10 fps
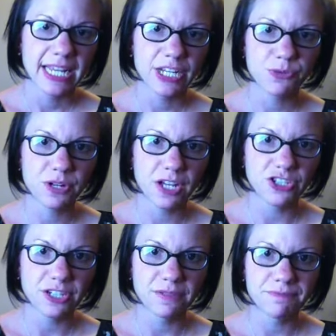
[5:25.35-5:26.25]

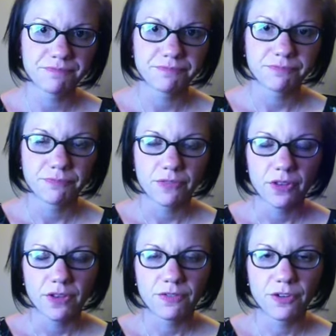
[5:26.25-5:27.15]
Introduction.
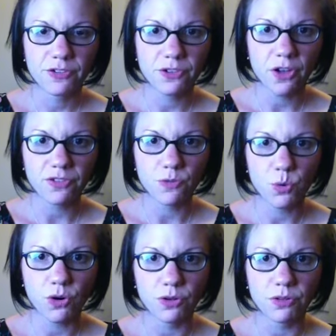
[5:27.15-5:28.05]
First cause of
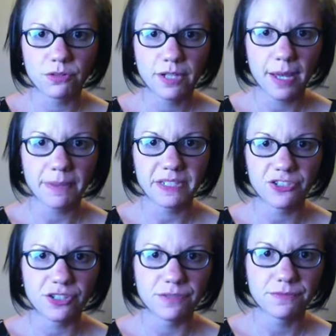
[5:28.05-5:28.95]
quarrel,
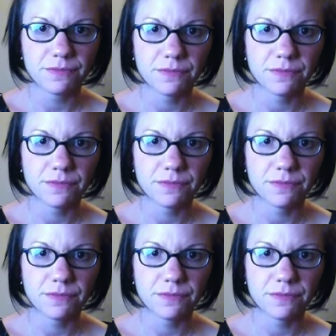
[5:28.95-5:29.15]
competition.